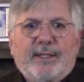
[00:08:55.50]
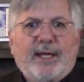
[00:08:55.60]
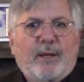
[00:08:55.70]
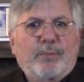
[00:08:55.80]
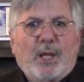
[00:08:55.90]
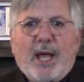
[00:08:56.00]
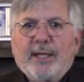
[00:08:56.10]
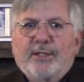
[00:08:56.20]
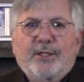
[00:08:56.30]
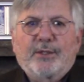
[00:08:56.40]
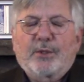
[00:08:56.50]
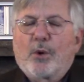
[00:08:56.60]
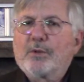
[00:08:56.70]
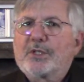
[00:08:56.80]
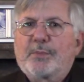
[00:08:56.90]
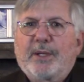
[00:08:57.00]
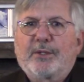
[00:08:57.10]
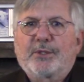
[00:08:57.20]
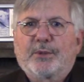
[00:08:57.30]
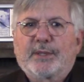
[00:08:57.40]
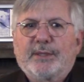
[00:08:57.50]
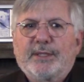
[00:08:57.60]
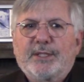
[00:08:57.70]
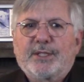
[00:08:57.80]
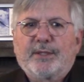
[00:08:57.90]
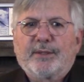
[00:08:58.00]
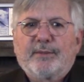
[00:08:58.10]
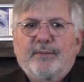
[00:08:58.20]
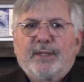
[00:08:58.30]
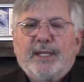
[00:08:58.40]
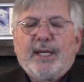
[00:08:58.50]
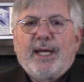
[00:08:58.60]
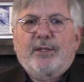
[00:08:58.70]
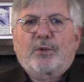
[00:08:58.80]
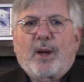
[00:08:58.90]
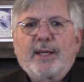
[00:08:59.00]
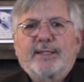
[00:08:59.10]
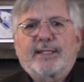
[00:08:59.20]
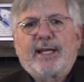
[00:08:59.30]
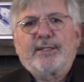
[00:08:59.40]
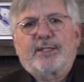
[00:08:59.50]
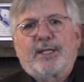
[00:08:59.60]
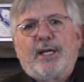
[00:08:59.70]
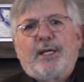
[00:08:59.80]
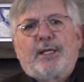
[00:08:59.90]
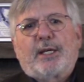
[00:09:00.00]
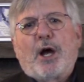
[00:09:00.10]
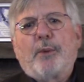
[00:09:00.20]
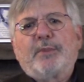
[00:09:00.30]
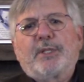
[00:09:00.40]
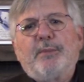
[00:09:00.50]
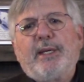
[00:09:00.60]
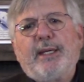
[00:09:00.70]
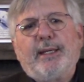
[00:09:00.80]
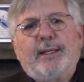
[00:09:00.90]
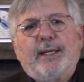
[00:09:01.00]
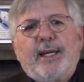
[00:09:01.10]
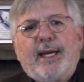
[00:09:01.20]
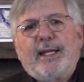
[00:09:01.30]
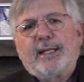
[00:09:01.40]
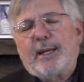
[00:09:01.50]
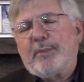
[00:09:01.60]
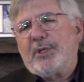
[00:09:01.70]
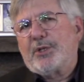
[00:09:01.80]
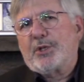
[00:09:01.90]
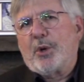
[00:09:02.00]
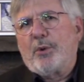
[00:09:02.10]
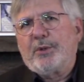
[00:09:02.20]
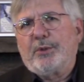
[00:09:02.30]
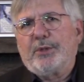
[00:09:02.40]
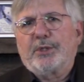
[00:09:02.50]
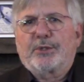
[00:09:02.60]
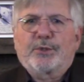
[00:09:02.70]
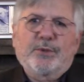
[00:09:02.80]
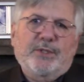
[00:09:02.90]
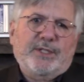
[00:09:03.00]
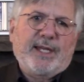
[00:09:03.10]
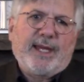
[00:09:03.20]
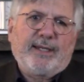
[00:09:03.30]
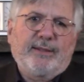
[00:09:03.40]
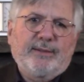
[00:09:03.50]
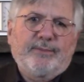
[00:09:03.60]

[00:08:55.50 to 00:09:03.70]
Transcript: They are blind to their own spiritual condition. And Christ says, come to me, and let me show you your true state.